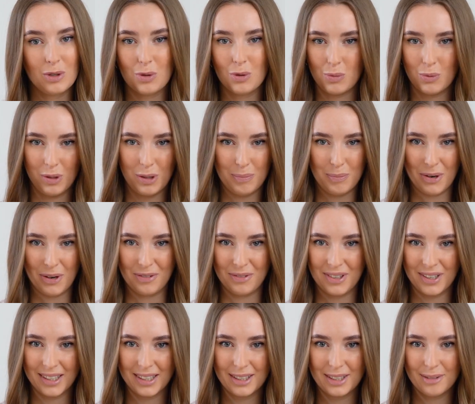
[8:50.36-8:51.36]
truly
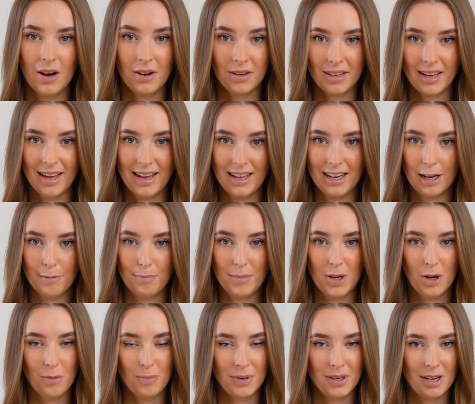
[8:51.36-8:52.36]
perfect. Okay, let
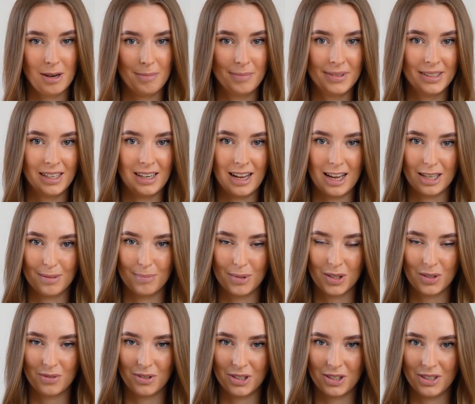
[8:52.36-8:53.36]
me open up the last
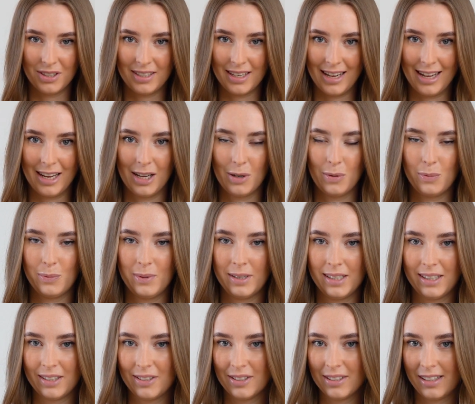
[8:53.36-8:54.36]
box for today.
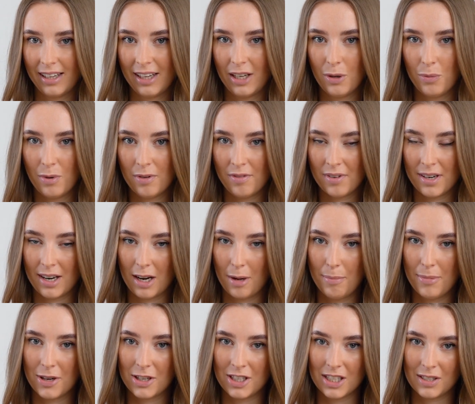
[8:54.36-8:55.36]
We'll continue with
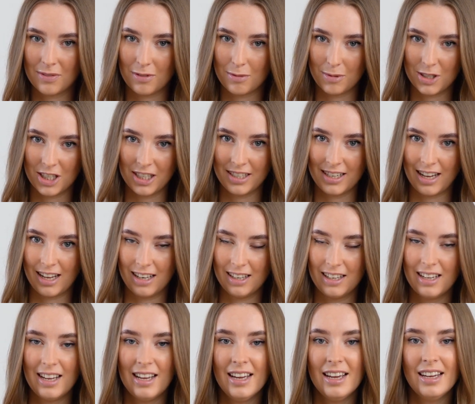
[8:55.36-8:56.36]
another purchase from
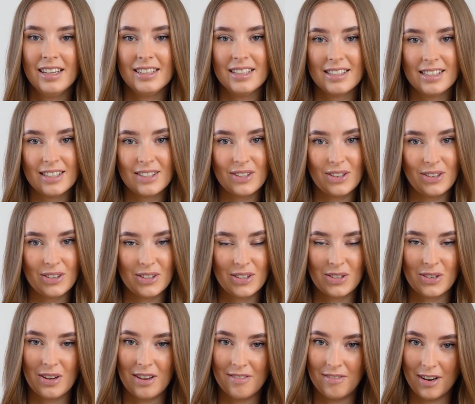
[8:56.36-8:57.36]
Chanel. This is
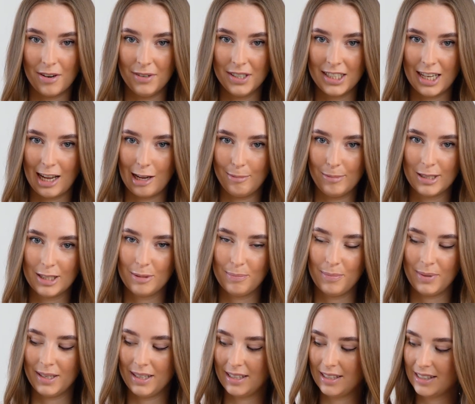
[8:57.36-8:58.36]
also a very timeless
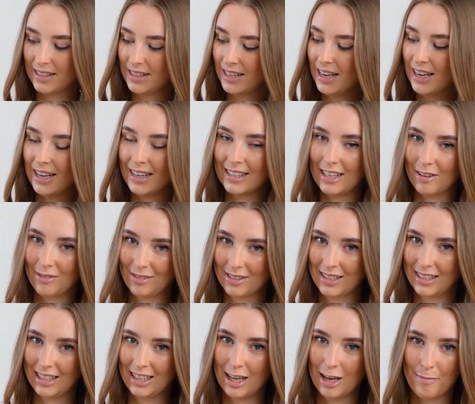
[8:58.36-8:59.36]
piece.
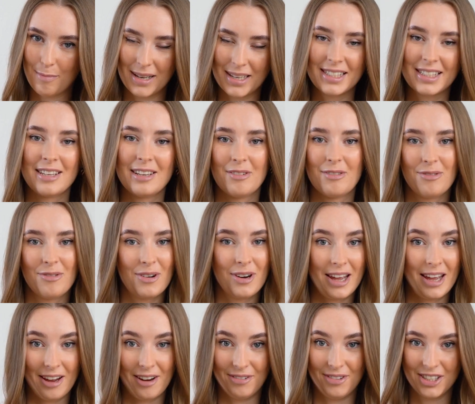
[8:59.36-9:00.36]
Definitely a must-have for
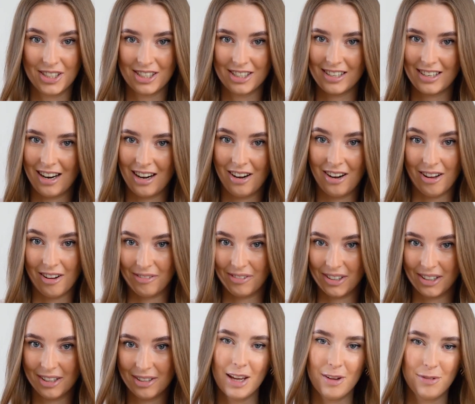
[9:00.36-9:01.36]
every Chanel
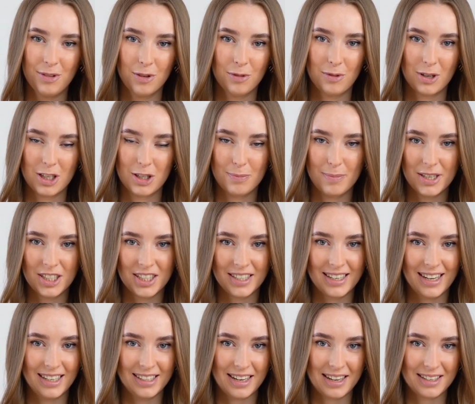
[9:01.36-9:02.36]
lover. If you've watched my
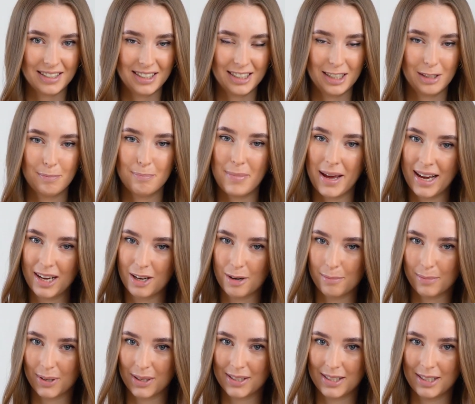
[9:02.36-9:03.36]
Chanel 19 bag
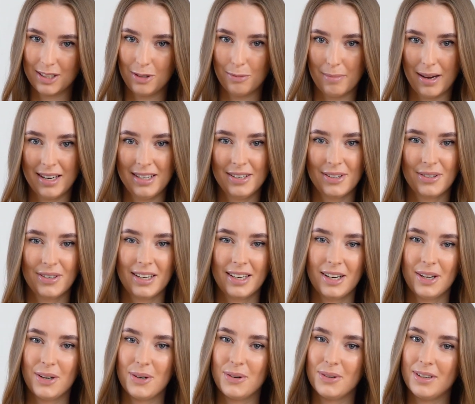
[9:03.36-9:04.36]
unboxing, you might know
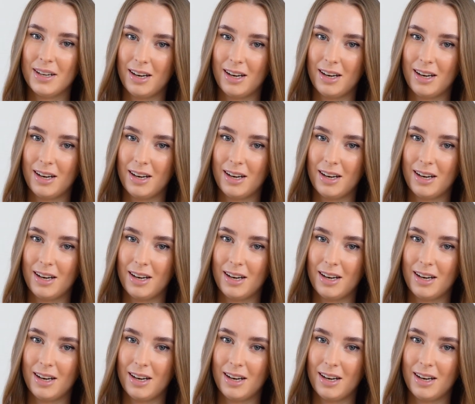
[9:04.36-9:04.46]
that I own